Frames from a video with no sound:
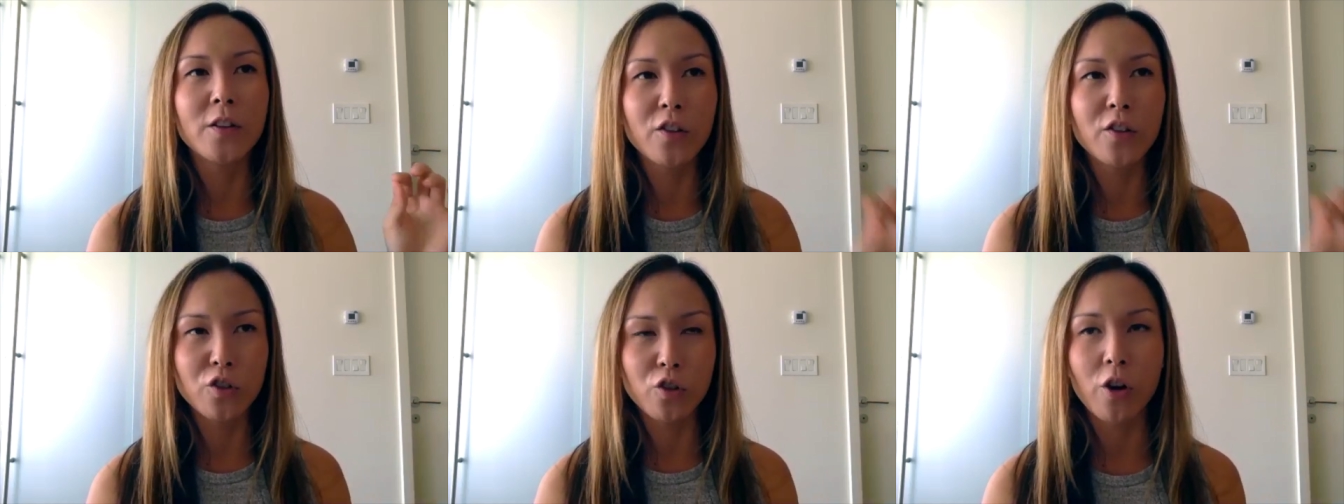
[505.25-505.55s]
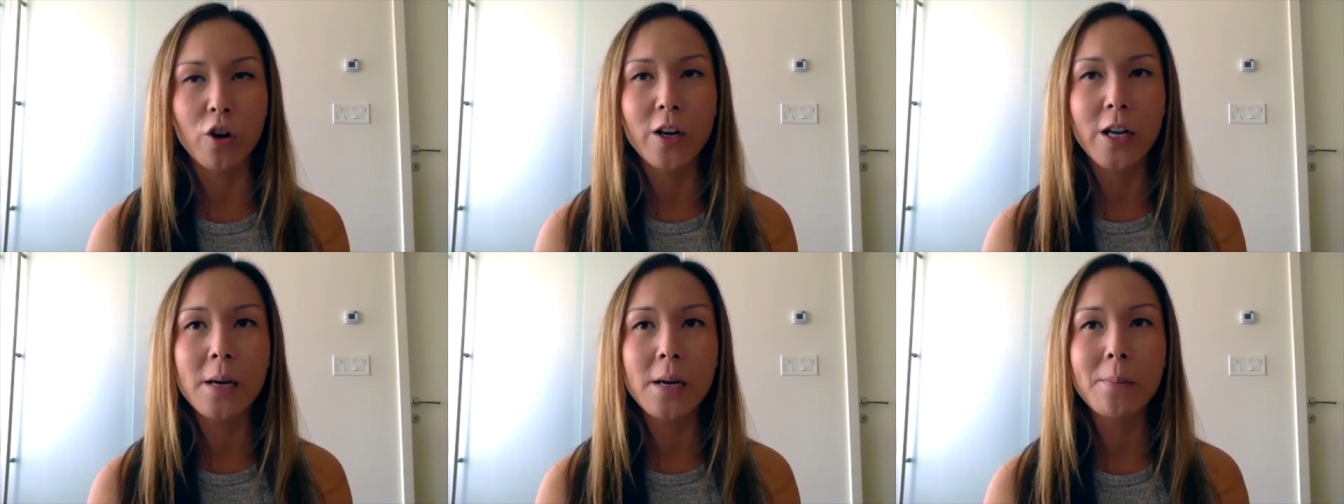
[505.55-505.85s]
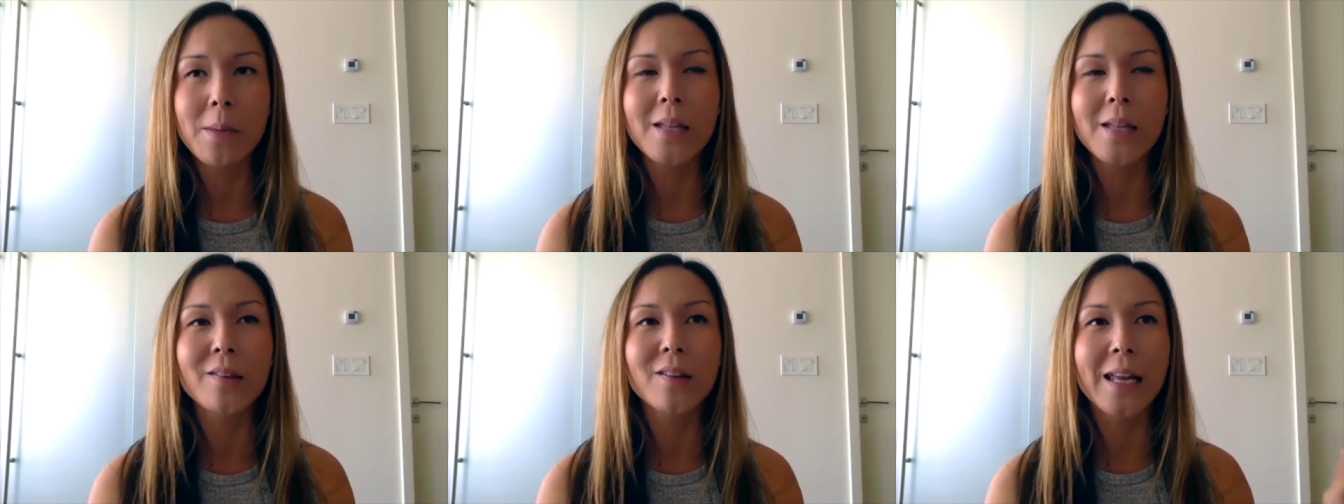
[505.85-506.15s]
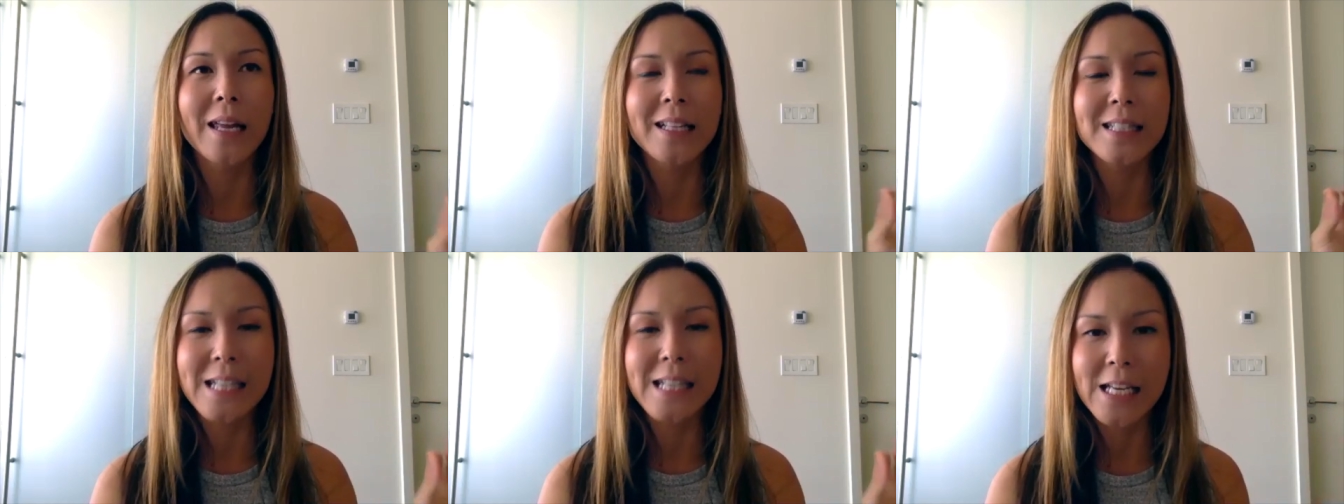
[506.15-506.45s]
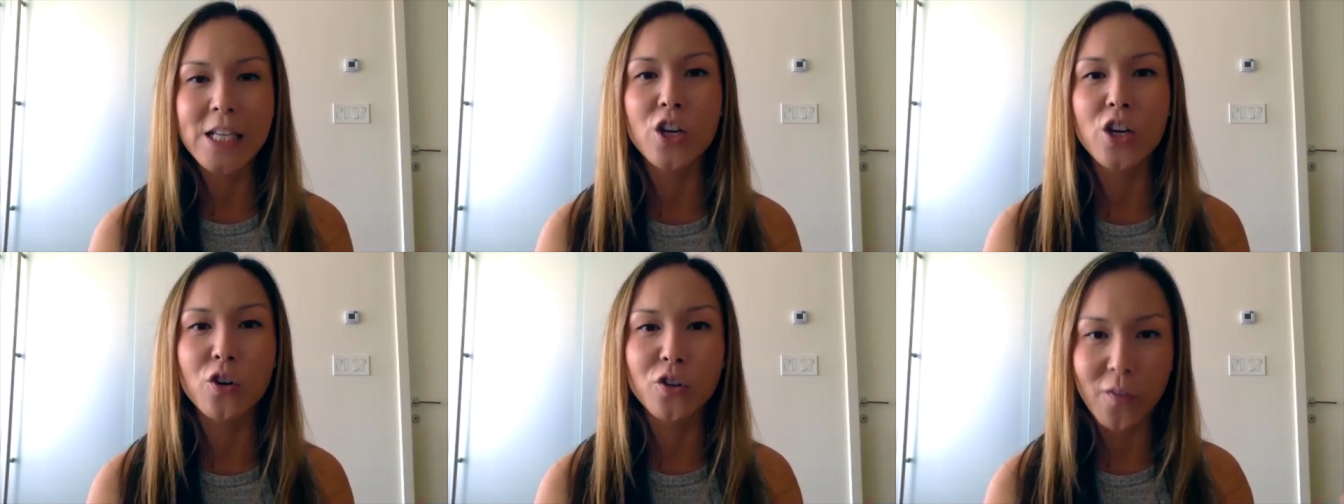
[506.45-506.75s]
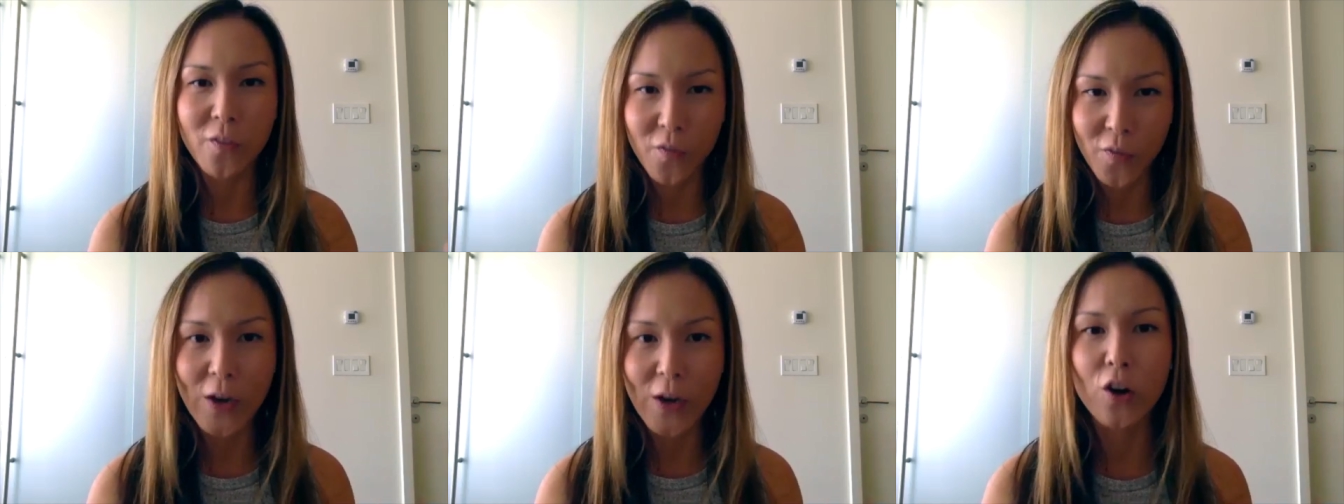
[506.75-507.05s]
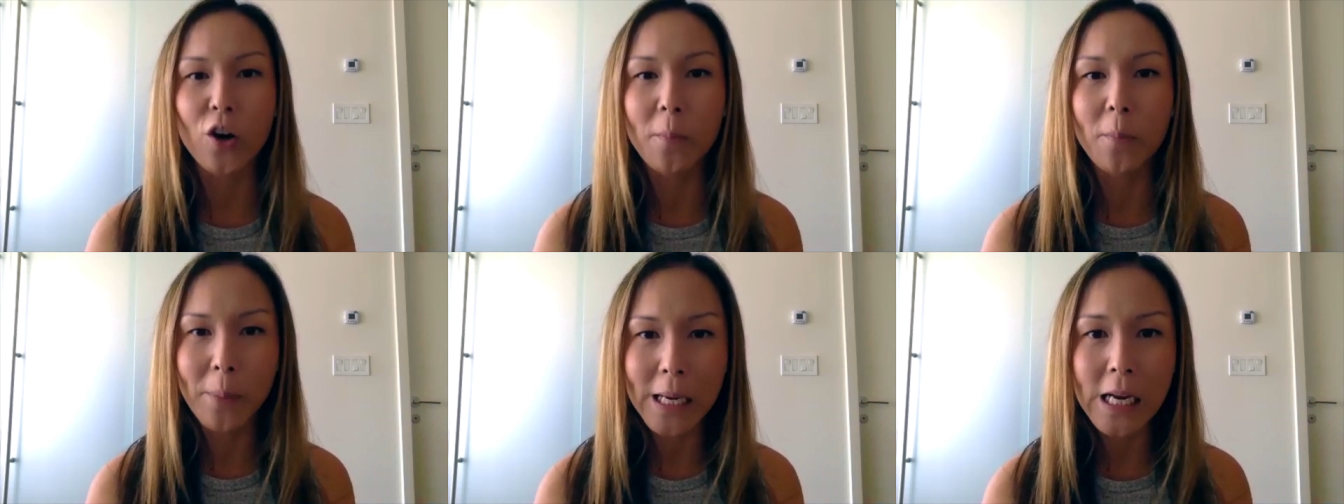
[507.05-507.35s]
startup is like 10 years of
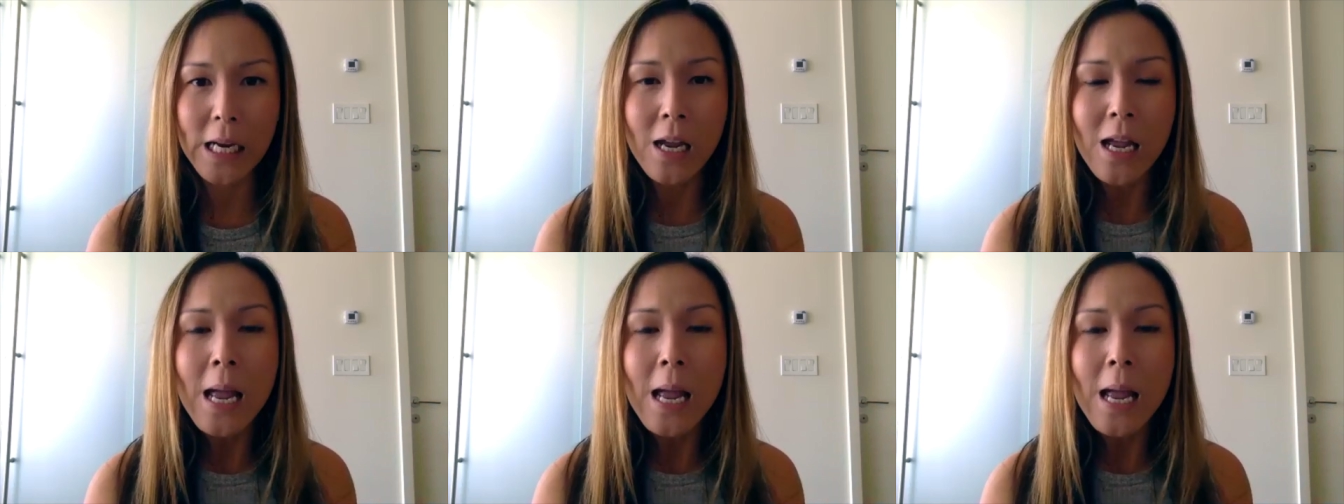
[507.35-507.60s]
therapy,